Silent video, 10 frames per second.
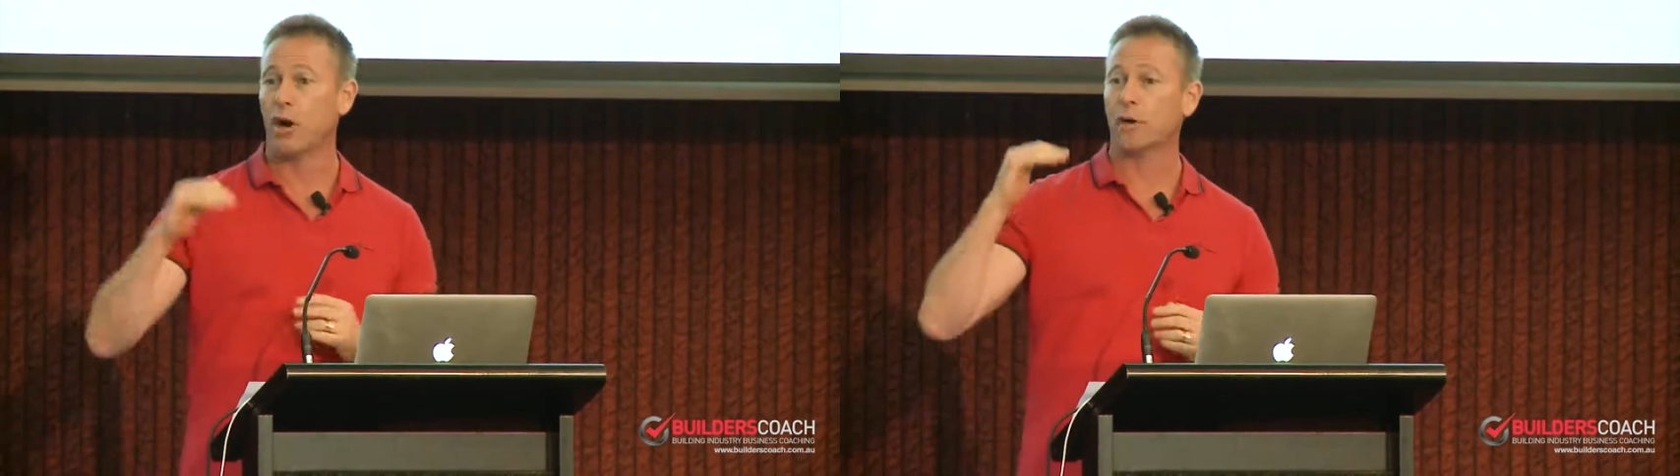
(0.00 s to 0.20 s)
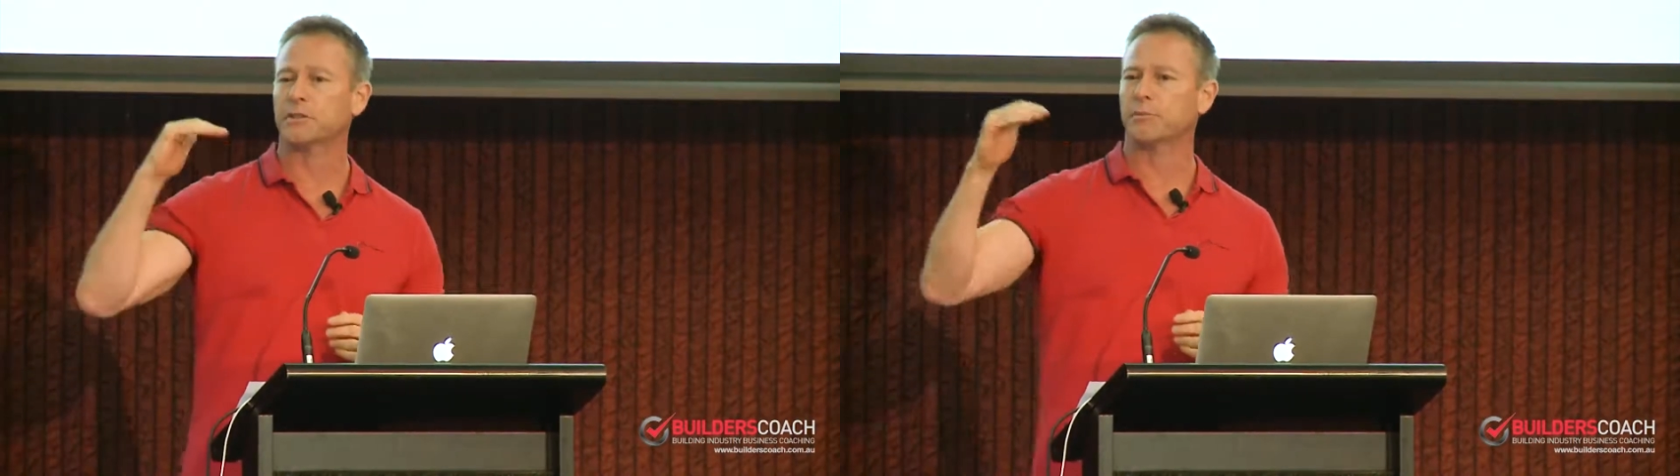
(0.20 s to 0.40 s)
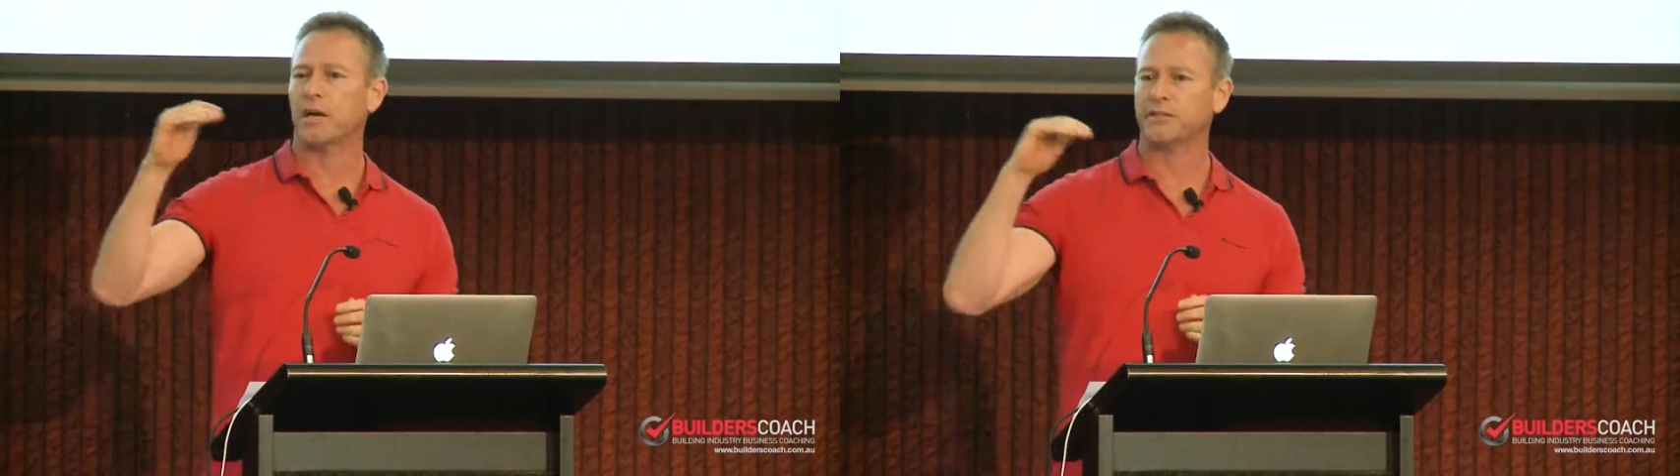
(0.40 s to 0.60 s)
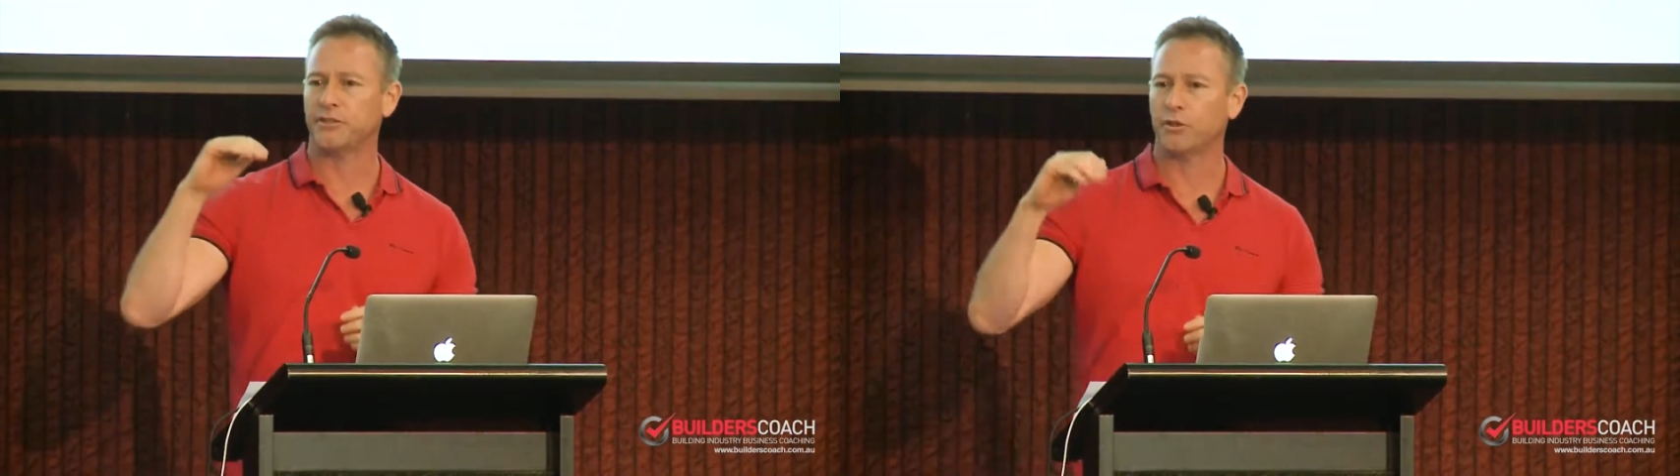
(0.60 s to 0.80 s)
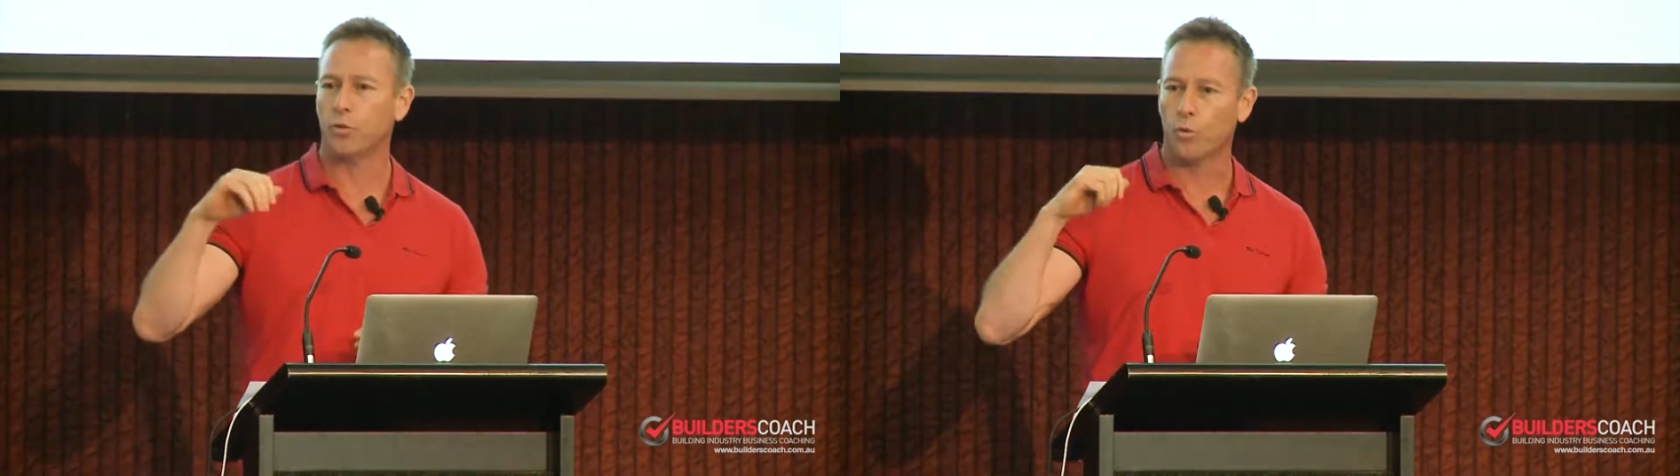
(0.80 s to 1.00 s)

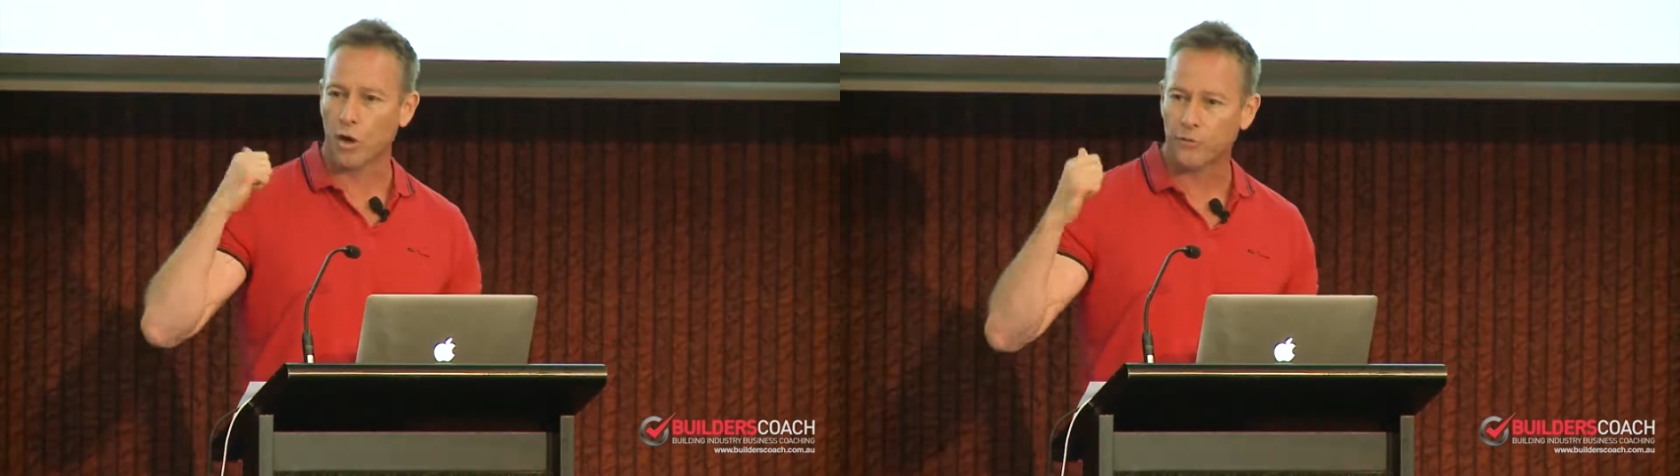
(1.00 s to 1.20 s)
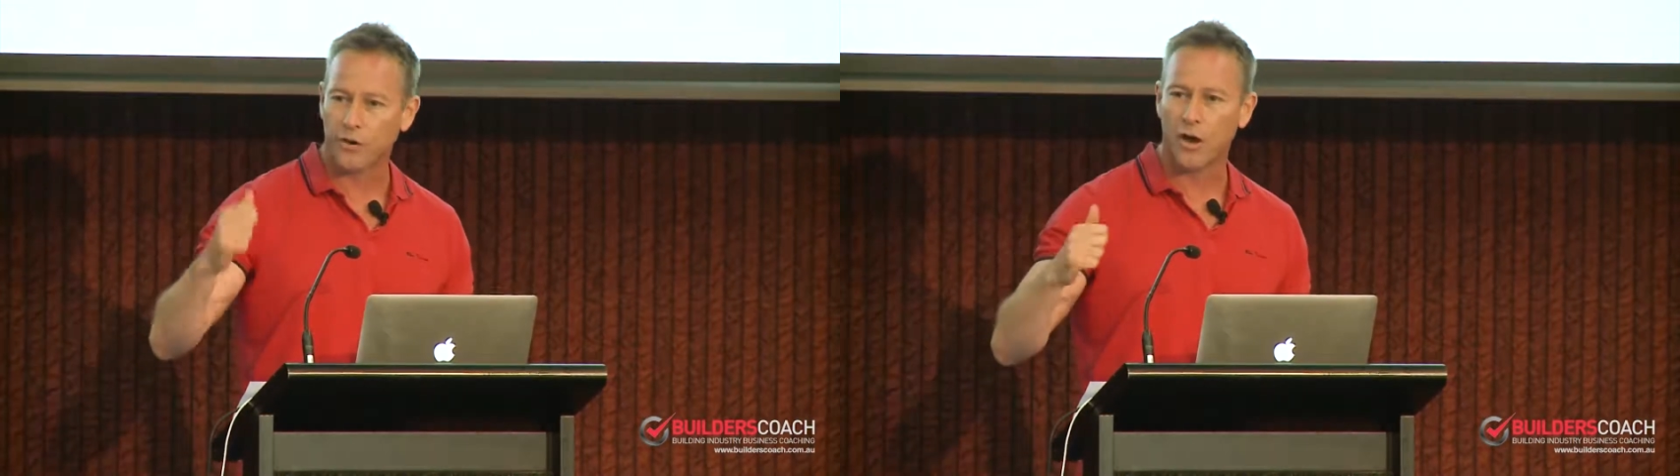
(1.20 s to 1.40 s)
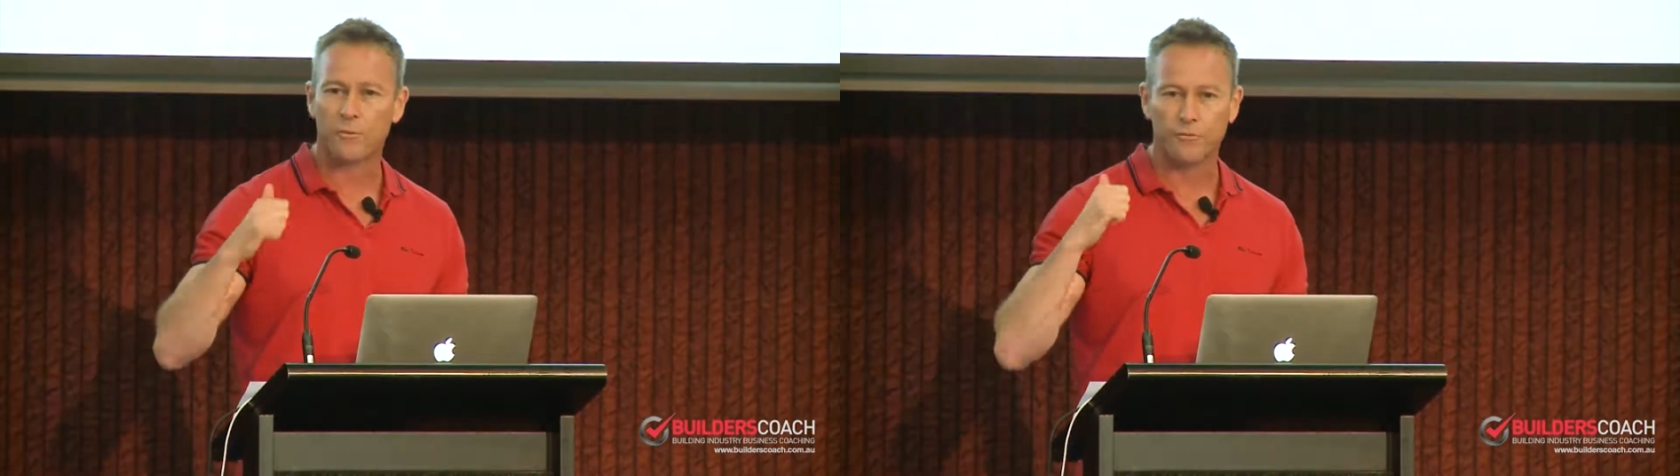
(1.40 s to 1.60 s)
optimizing your workflow,